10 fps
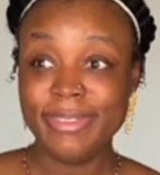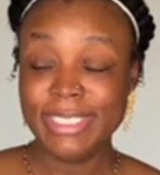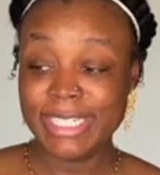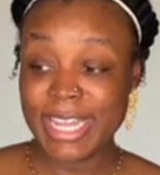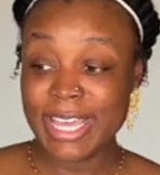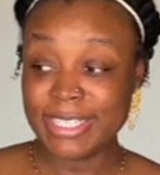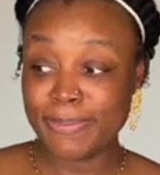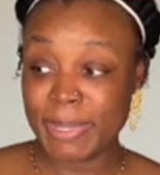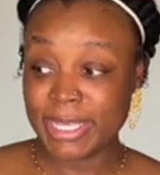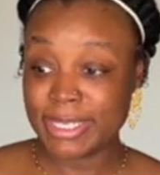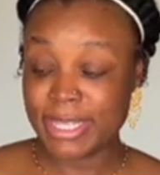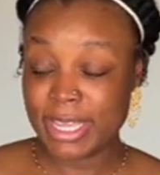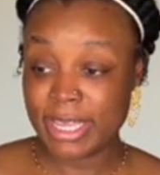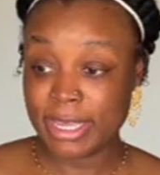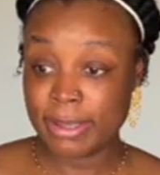the next best
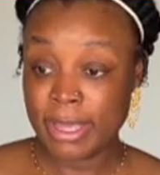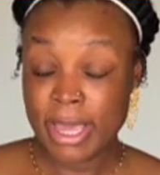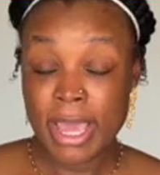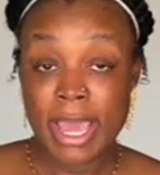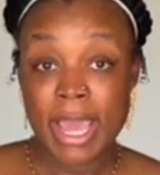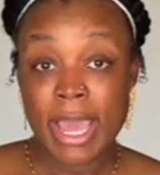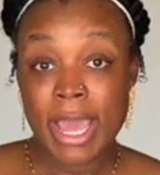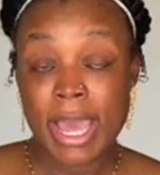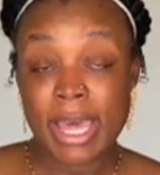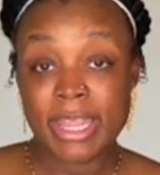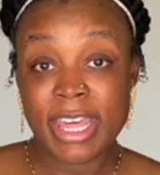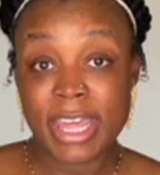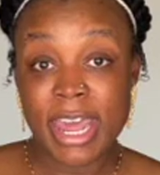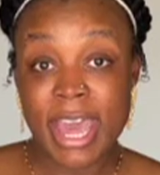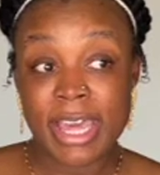thing
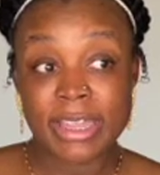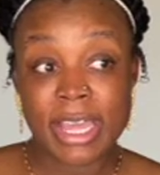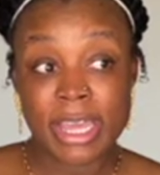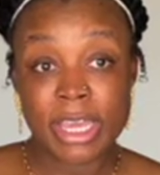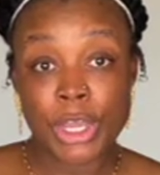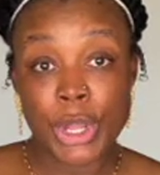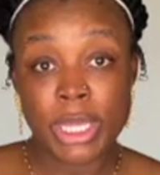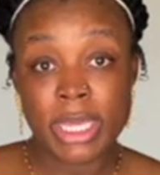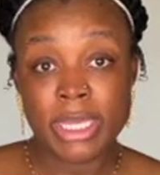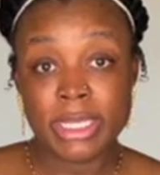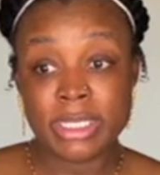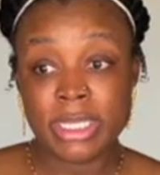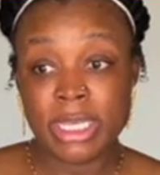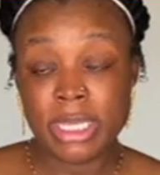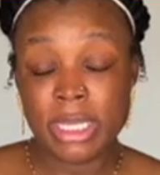that I like is
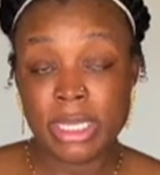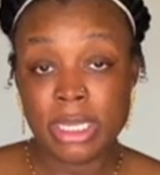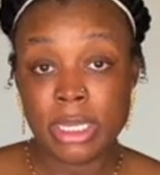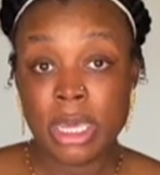the